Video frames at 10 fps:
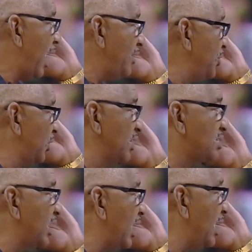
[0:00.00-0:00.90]
As you
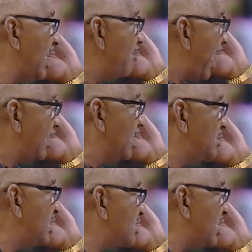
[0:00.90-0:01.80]
can see, he make
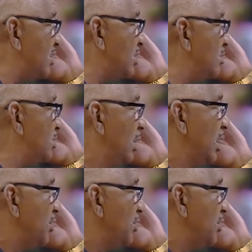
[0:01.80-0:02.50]
good decisions.